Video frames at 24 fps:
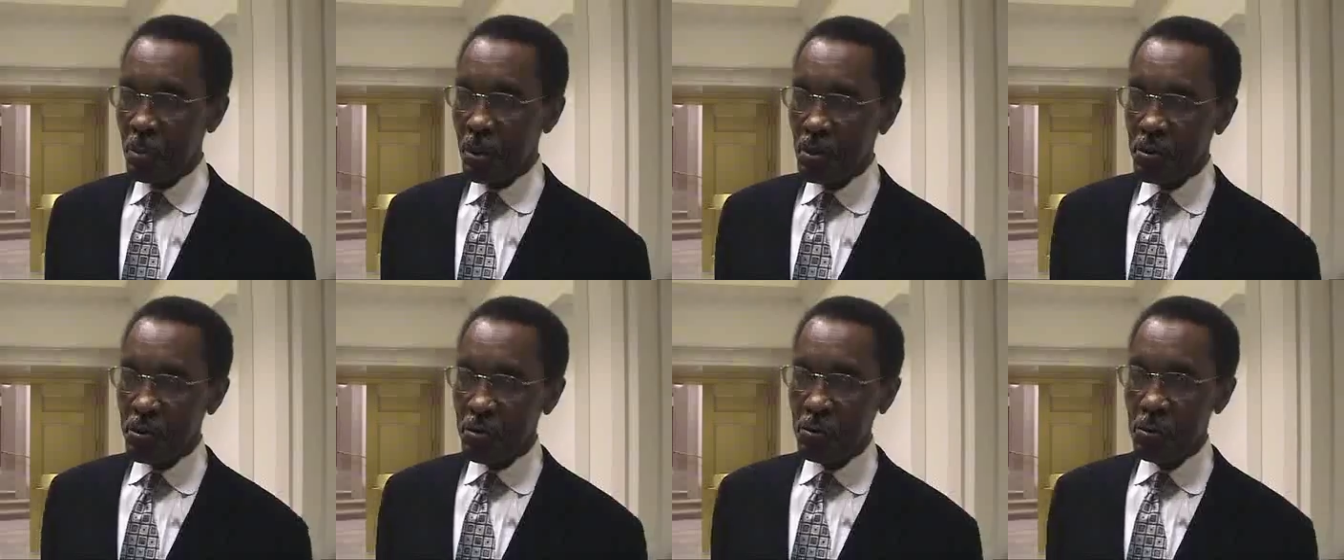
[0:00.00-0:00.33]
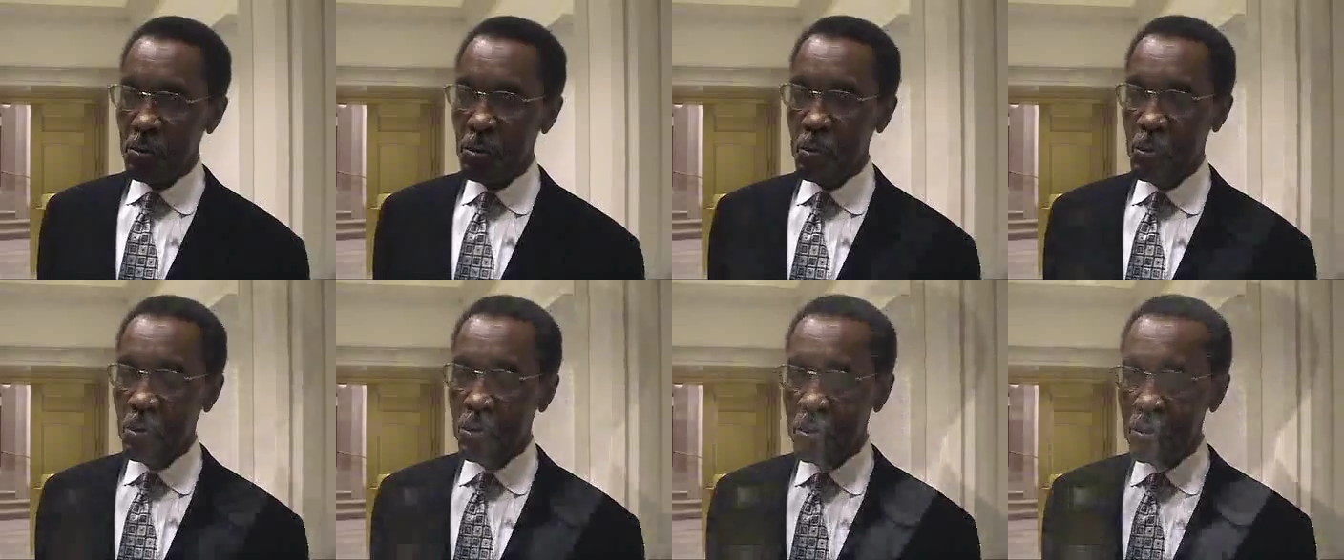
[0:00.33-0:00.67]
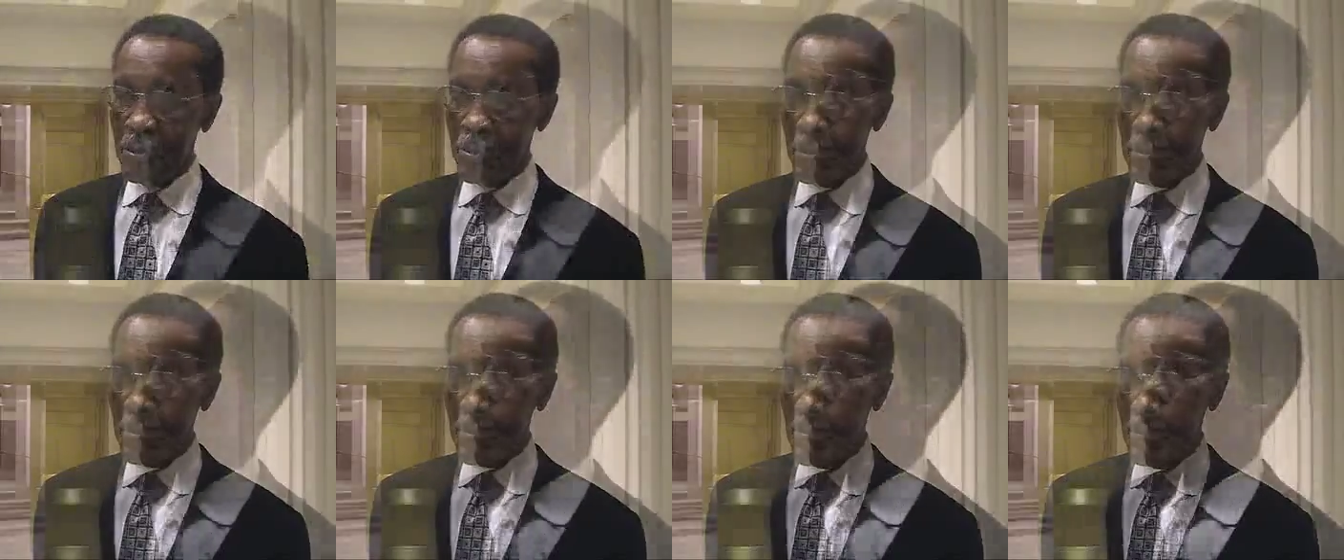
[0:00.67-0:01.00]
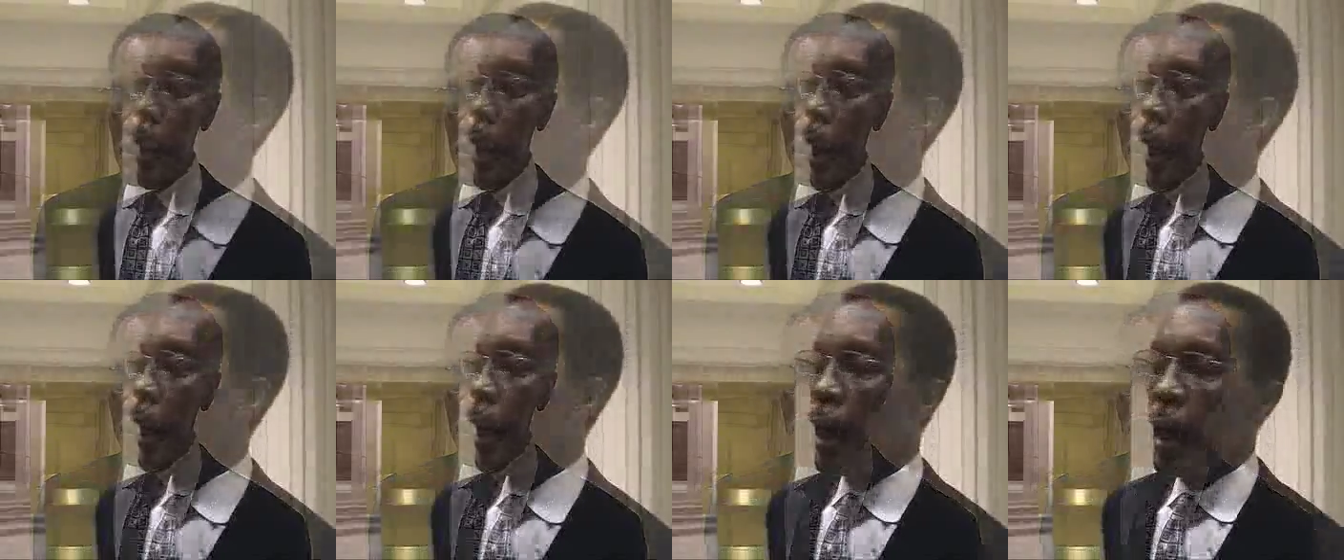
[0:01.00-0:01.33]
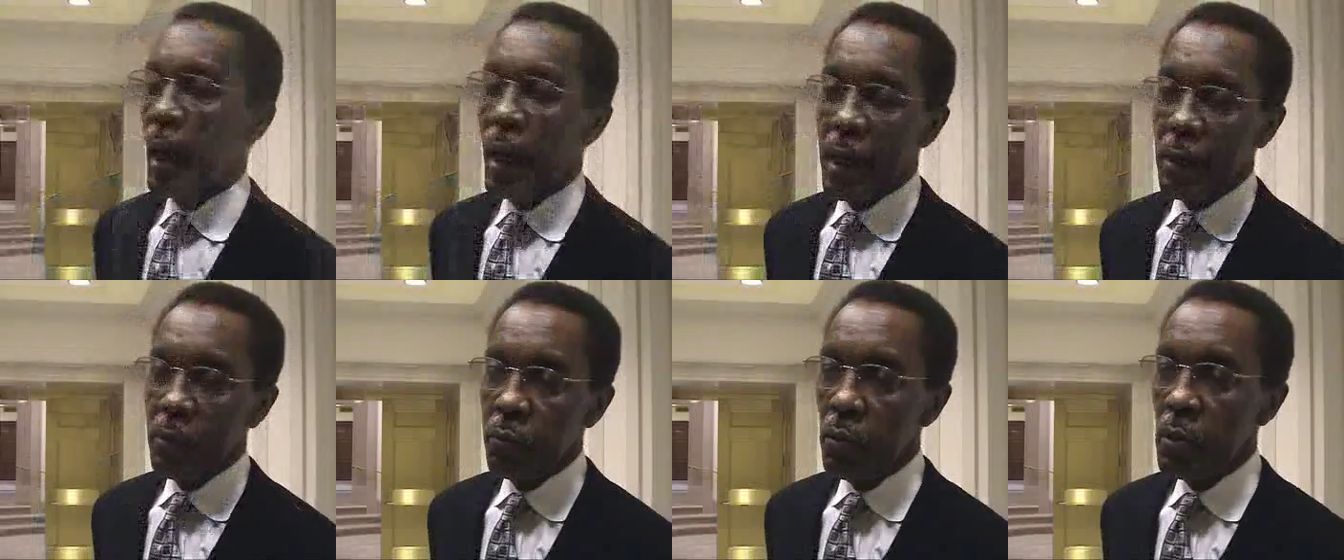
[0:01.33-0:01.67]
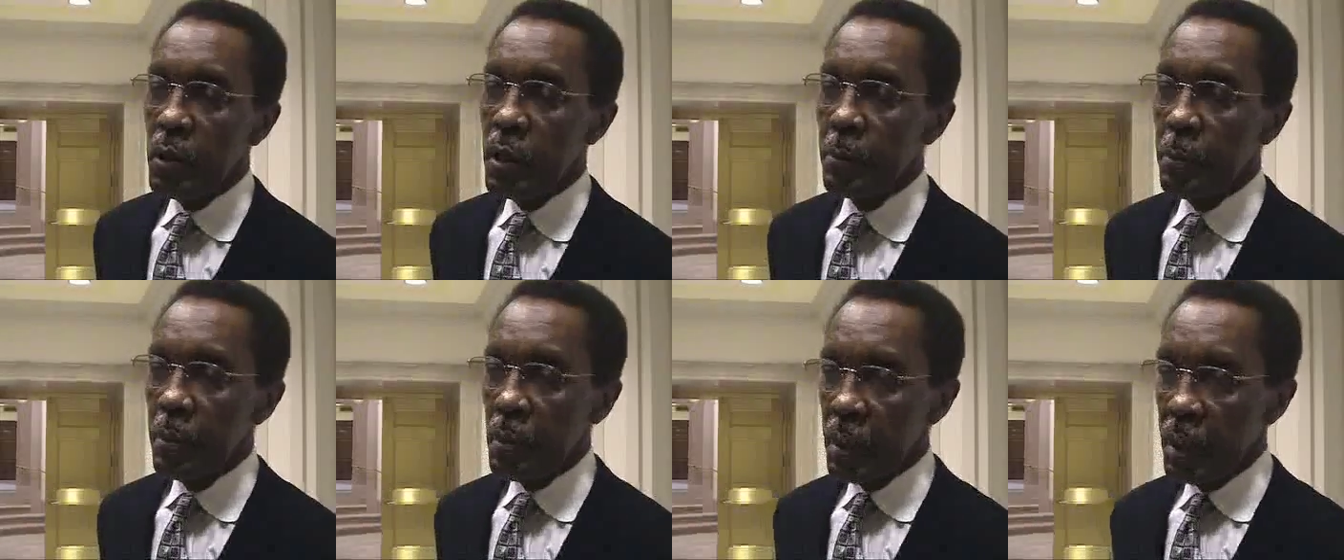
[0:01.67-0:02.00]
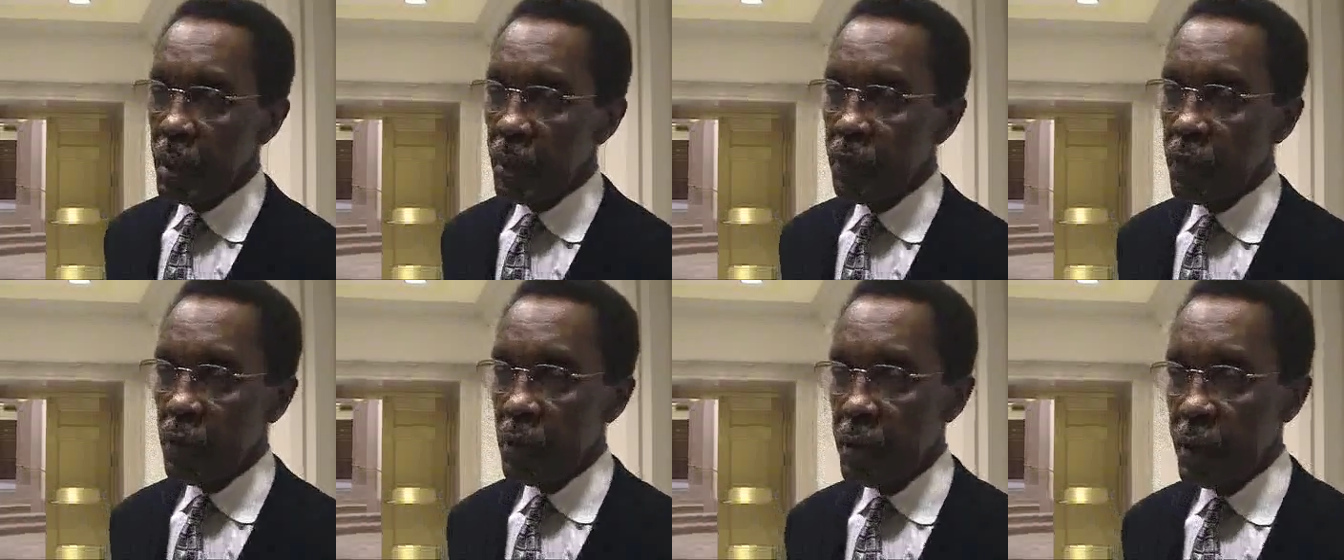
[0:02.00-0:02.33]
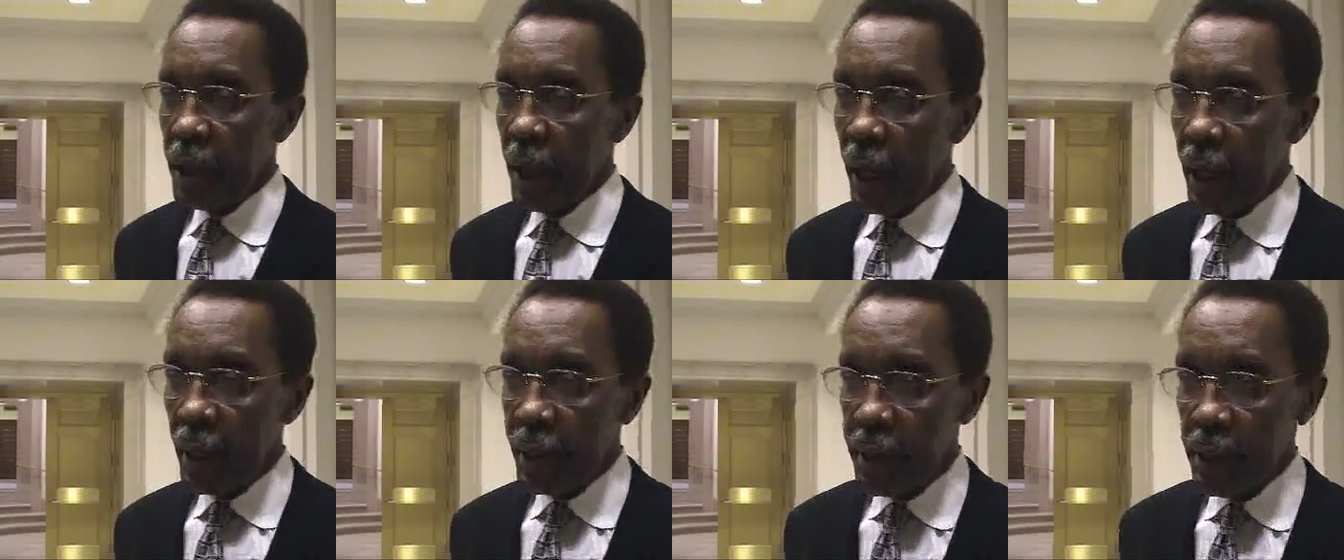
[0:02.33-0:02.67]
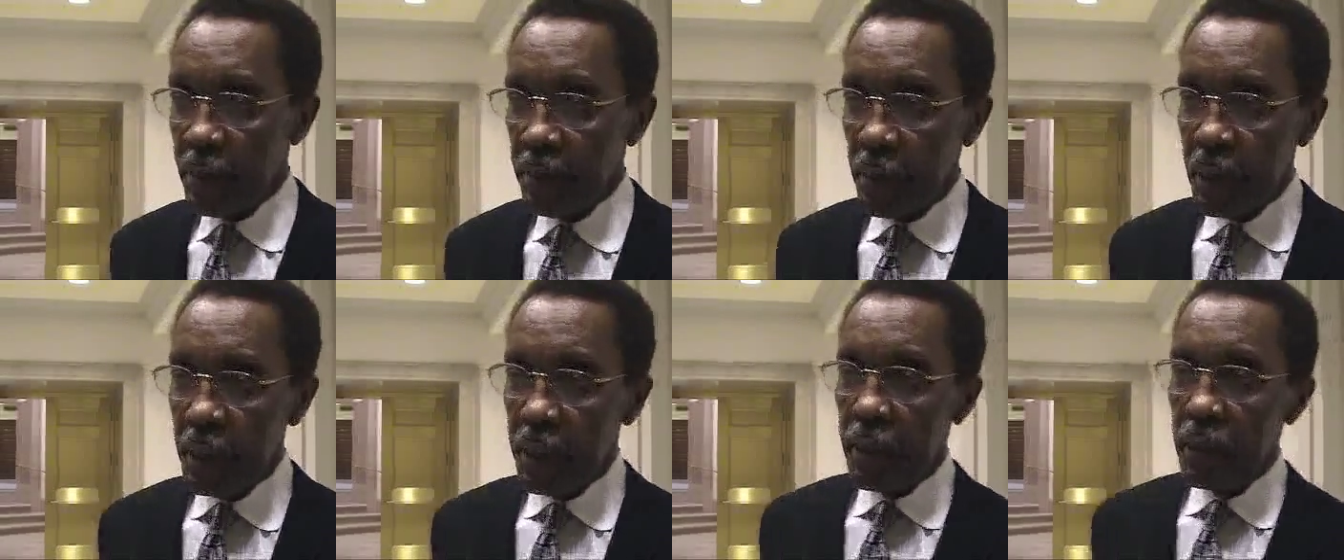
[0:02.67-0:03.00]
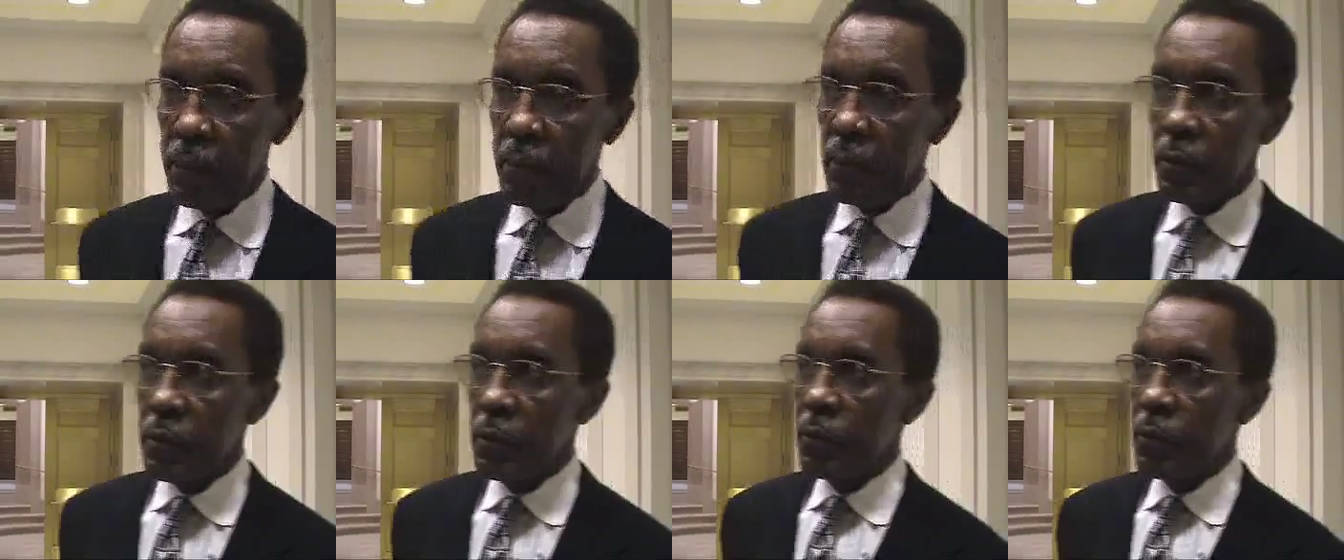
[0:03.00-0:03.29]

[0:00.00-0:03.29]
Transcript: best of two worlds. I, I really believe the document